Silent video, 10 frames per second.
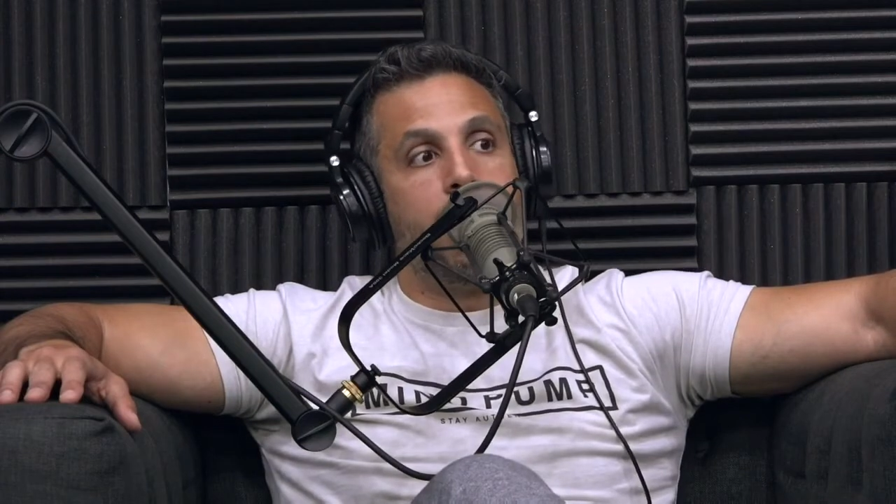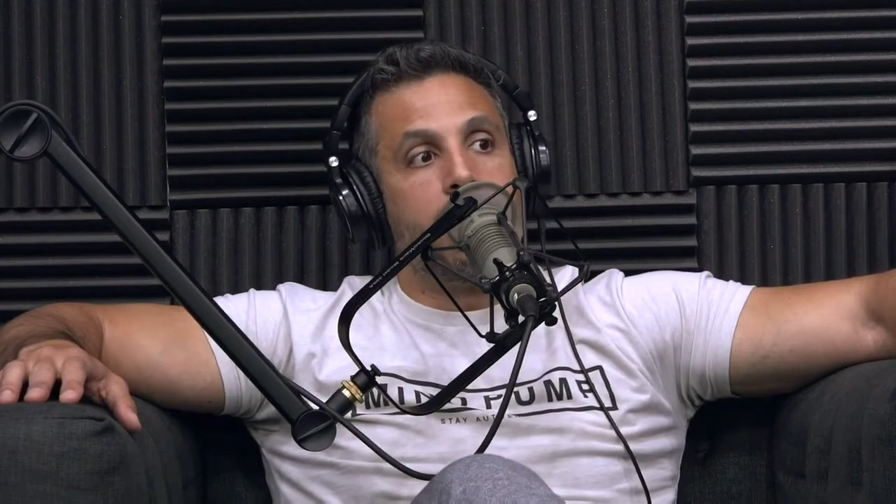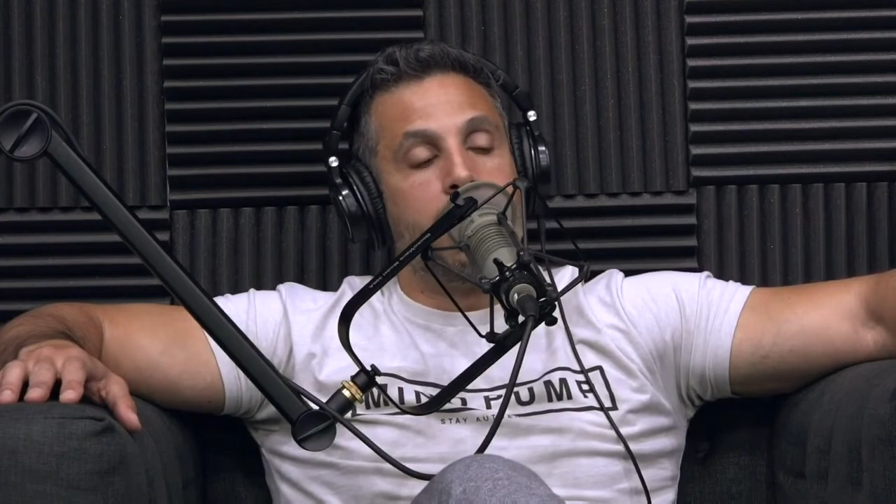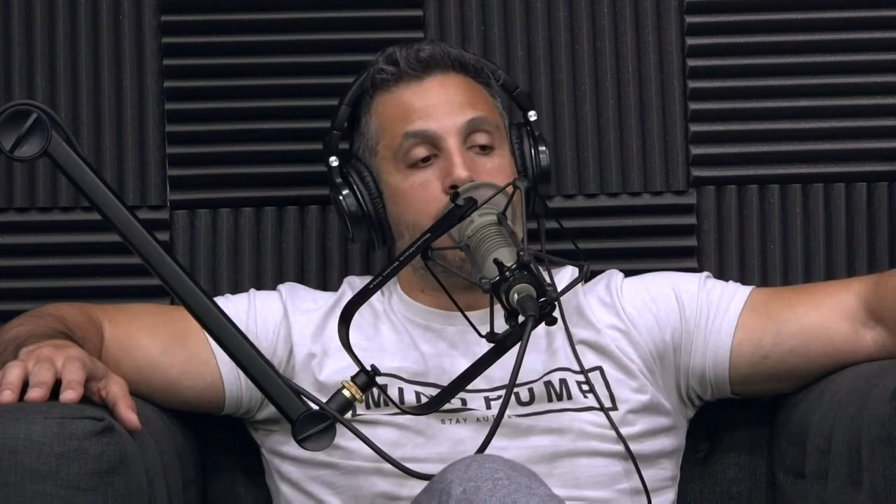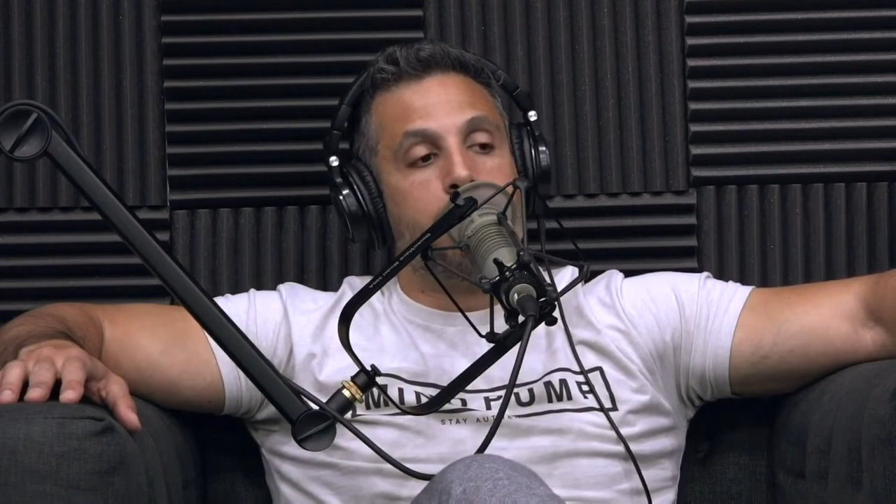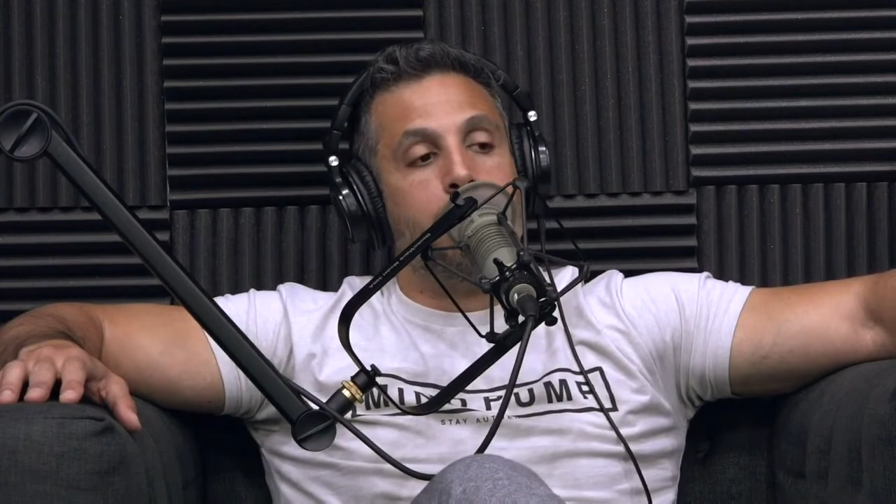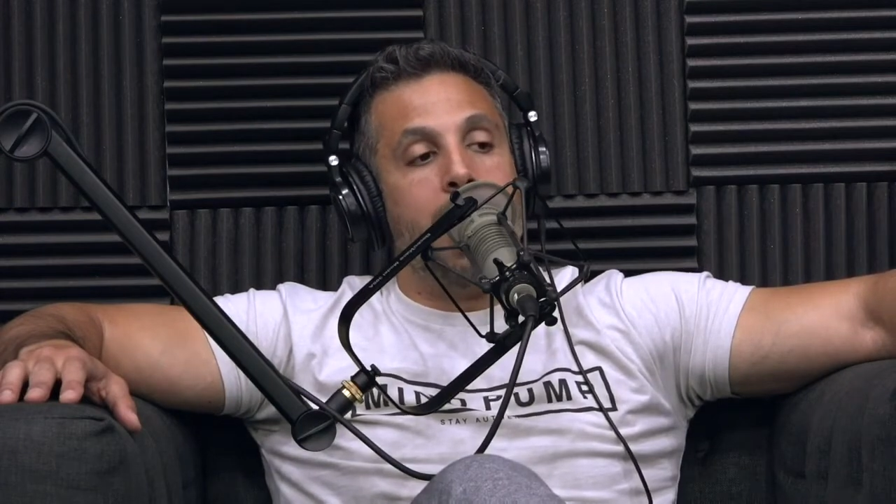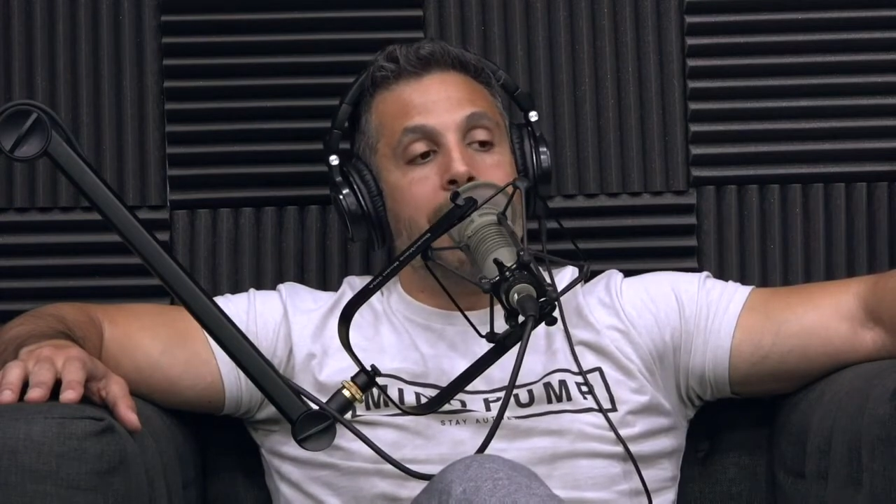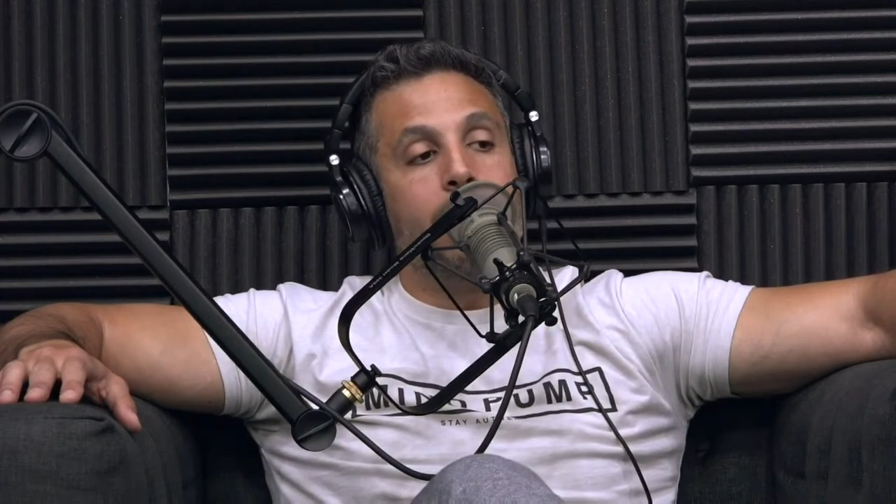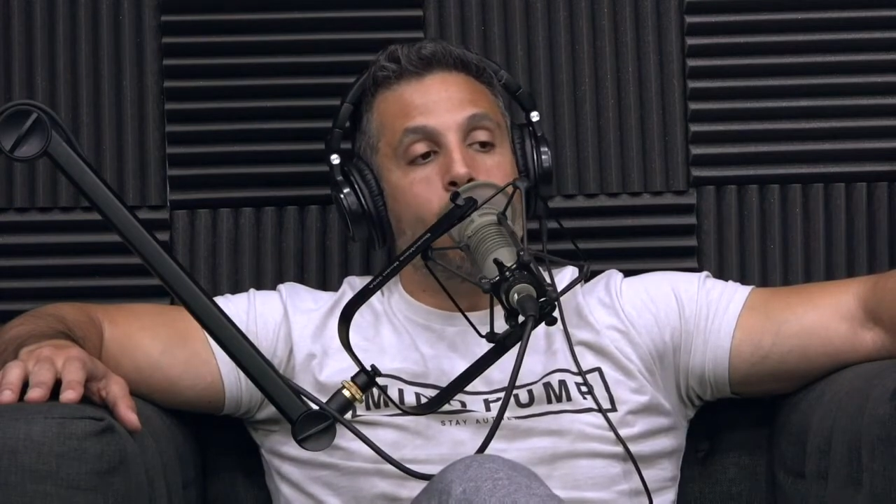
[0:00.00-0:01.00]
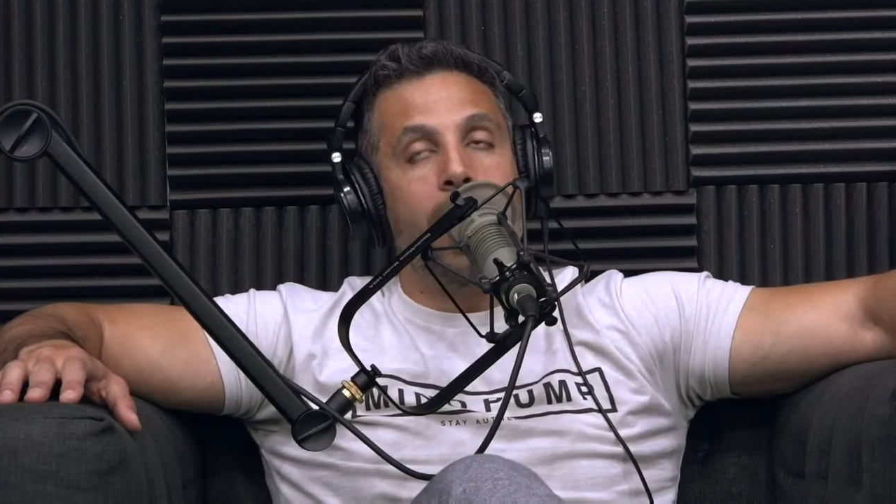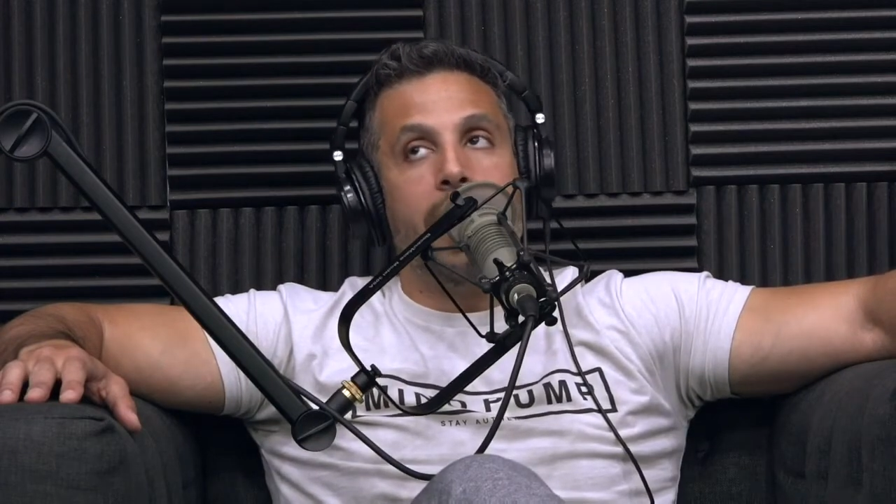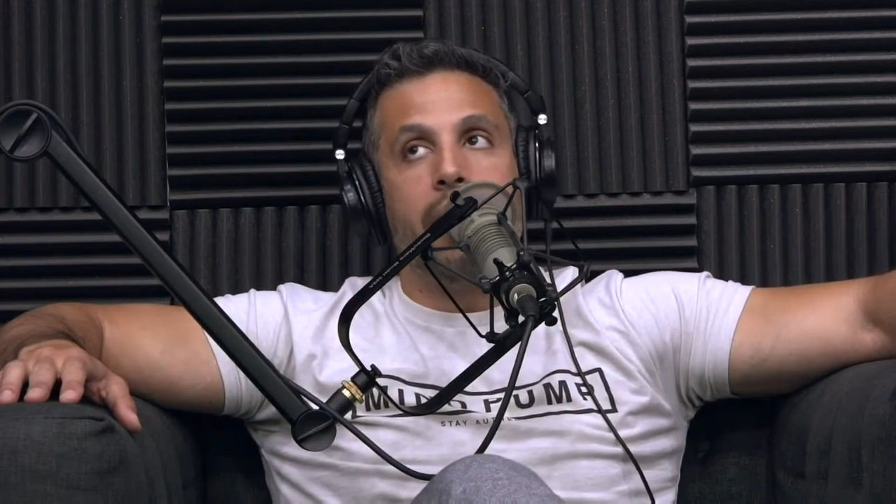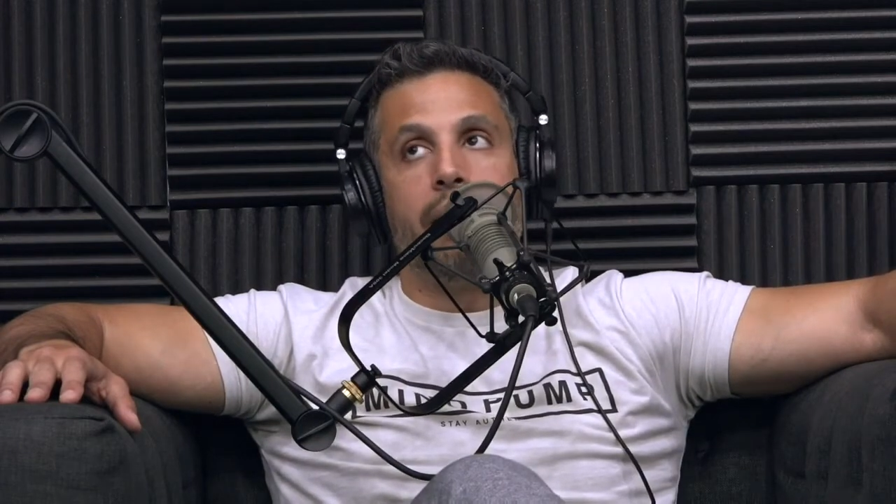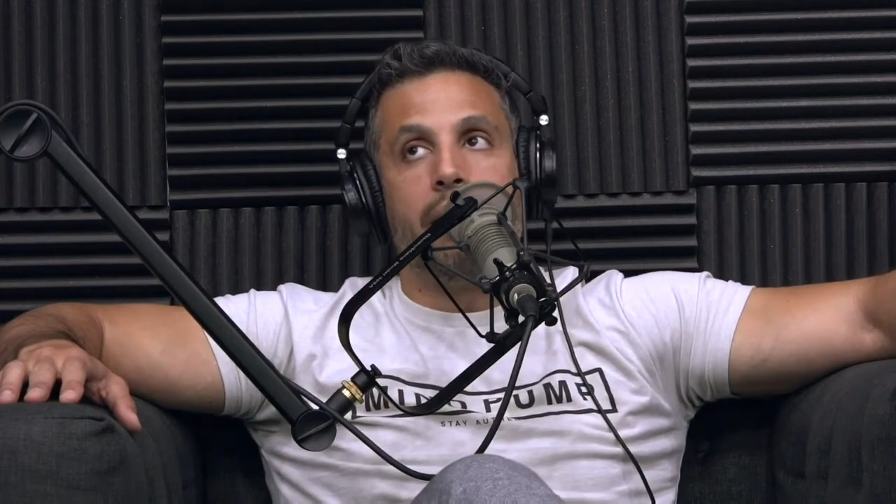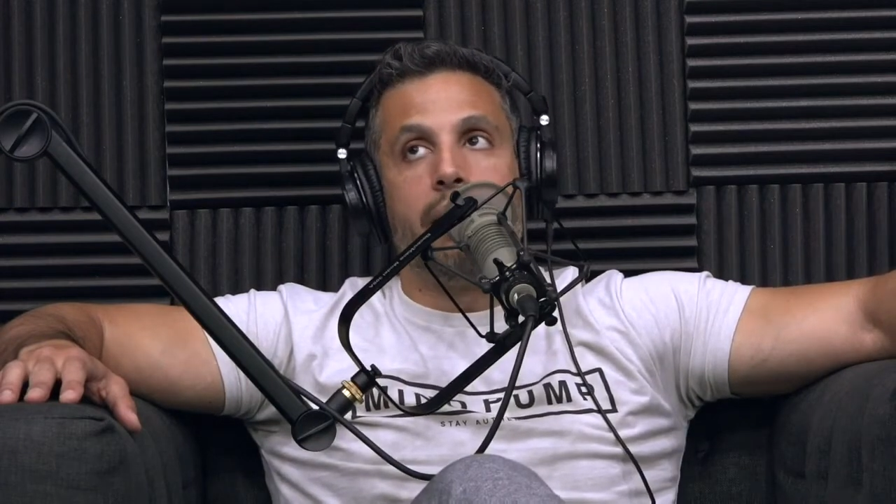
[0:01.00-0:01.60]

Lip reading: I guess, body weight,